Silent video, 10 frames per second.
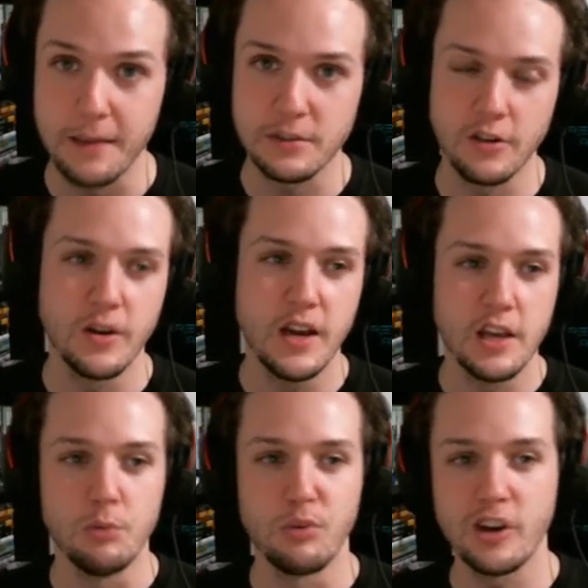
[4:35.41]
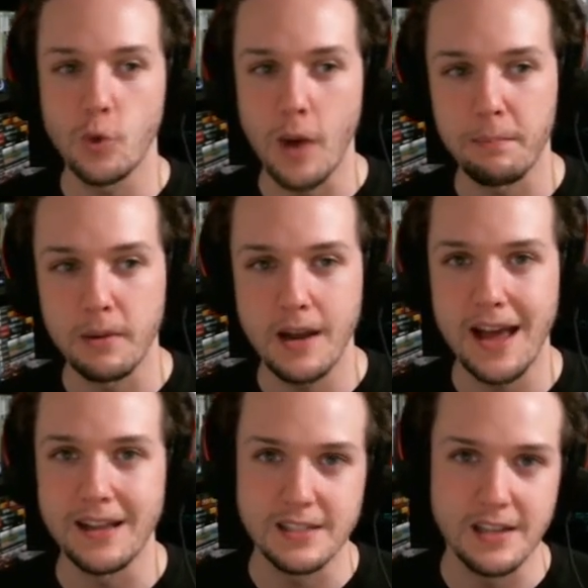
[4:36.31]
So you bring your weapon
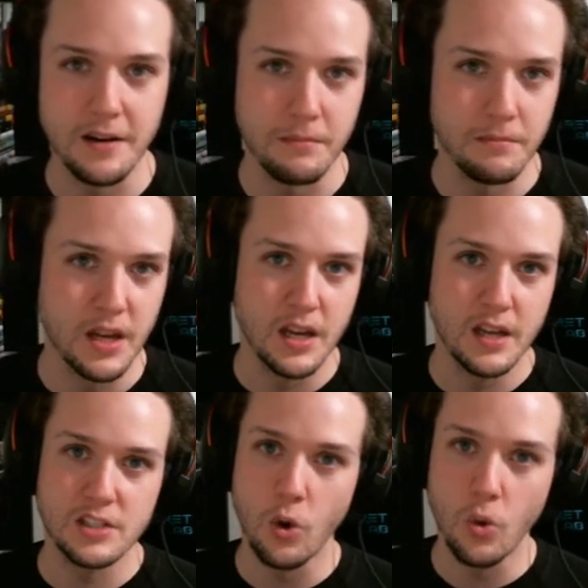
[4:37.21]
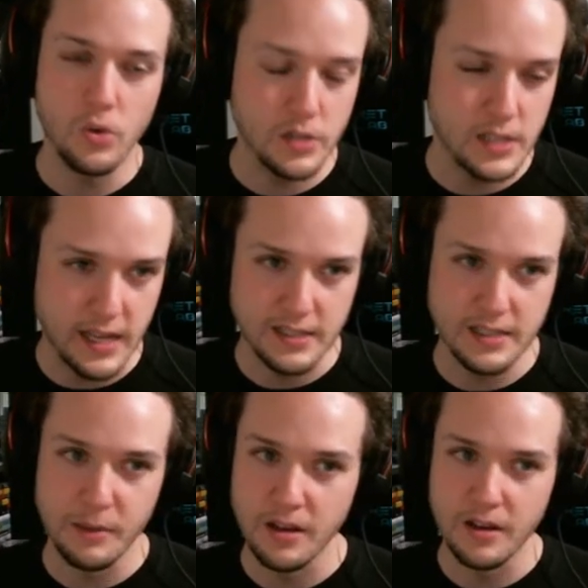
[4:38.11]
and some souls and
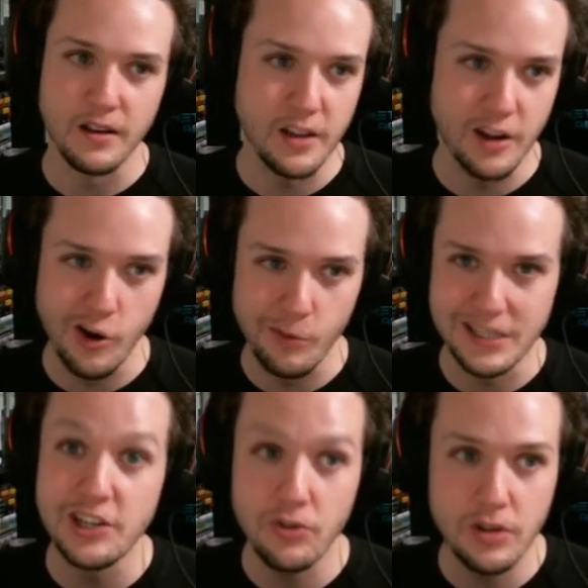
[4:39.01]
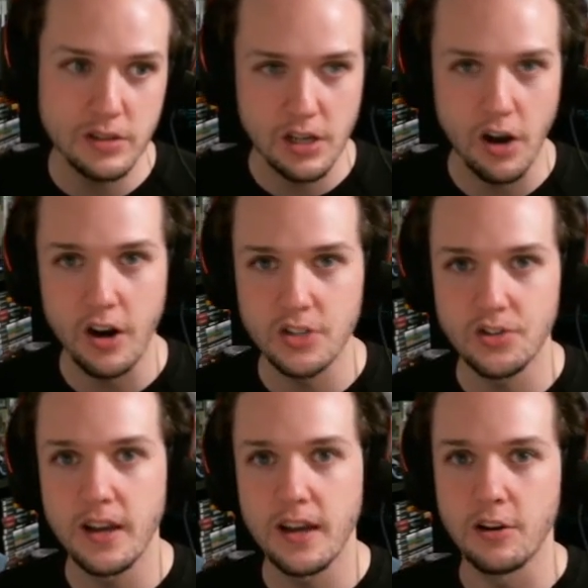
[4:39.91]
some materials to
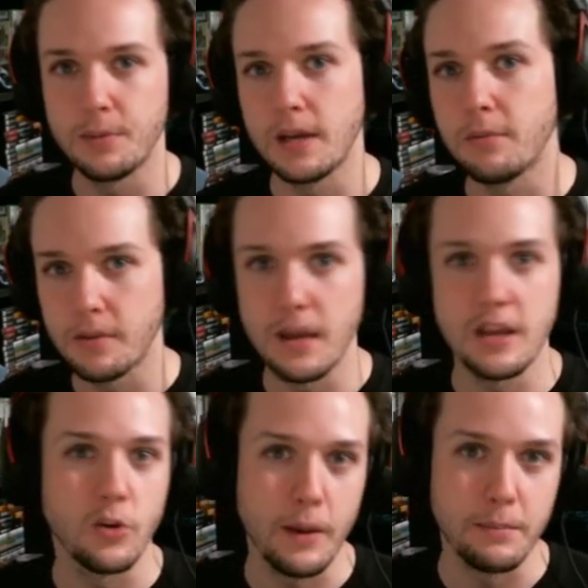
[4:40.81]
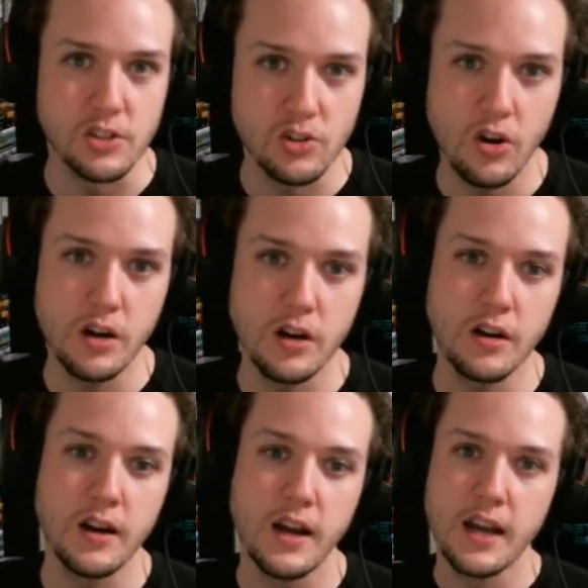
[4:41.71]
Andre, and he'll be able to make your weapon stronger,